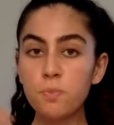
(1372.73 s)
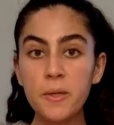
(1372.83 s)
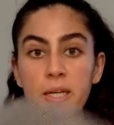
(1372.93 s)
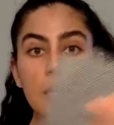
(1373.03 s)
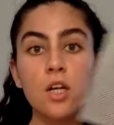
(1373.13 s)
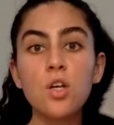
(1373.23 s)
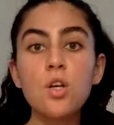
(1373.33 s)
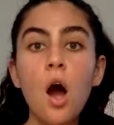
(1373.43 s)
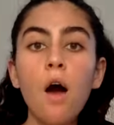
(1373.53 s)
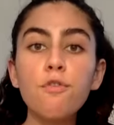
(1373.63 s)
beginning
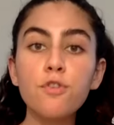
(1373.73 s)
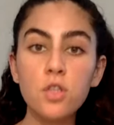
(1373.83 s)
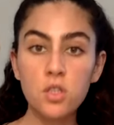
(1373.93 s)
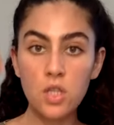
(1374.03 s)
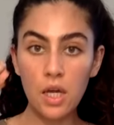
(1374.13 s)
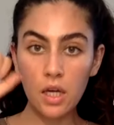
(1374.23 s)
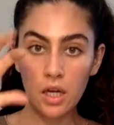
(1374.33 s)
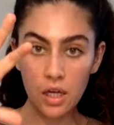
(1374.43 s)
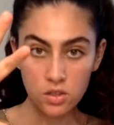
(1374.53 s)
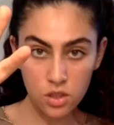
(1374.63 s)
not fully
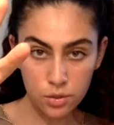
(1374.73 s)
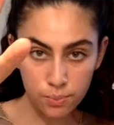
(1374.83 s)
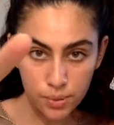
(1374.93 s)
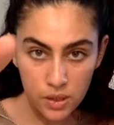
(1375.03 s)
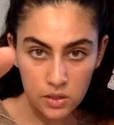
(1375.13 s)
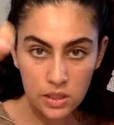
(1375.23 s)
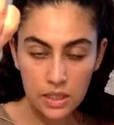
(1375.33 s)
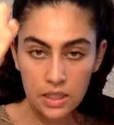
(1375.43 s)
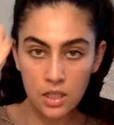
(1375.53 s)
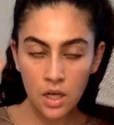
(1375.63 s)
taking its
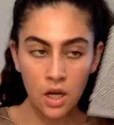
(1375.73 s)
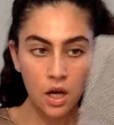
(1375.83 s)
complete